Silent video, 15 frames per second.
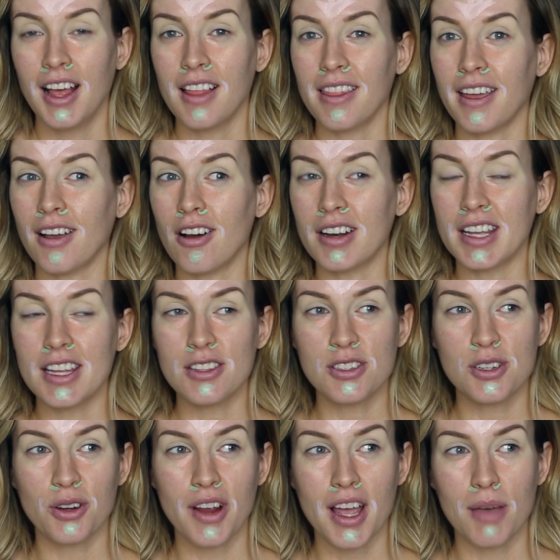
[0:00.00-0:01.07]
Like on
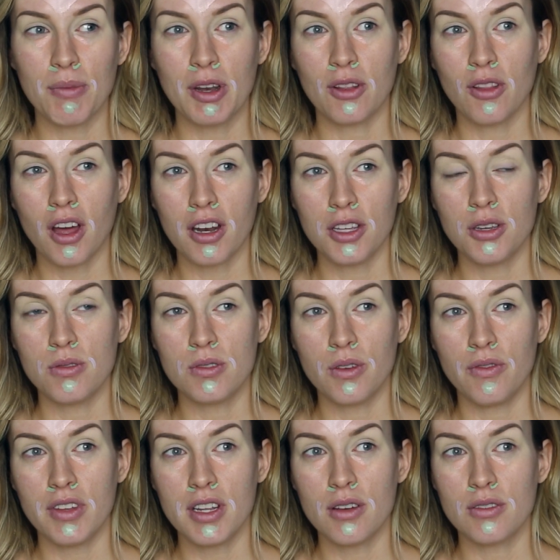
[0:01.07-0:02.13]
Instagram and a lot of
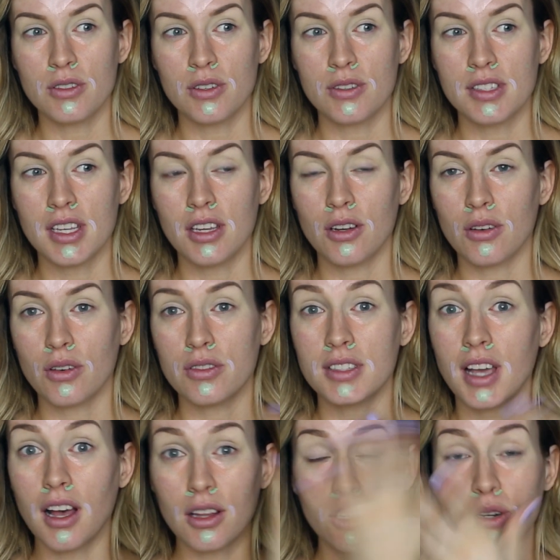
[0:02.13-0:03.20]
YouTube videos, you're seeing girls
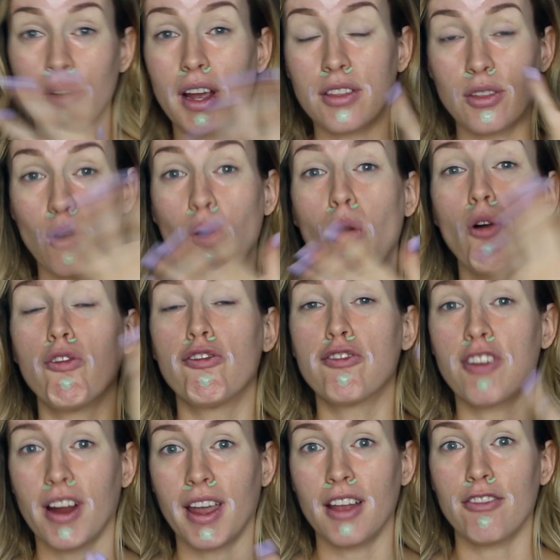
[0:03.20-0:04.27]
color correct their whole
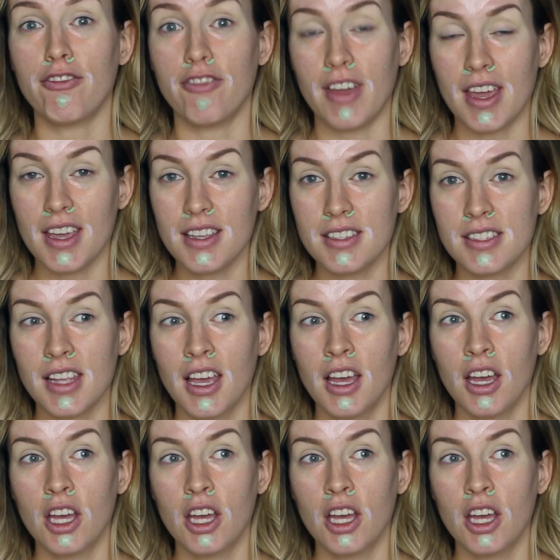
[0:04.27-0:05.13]
freaking face.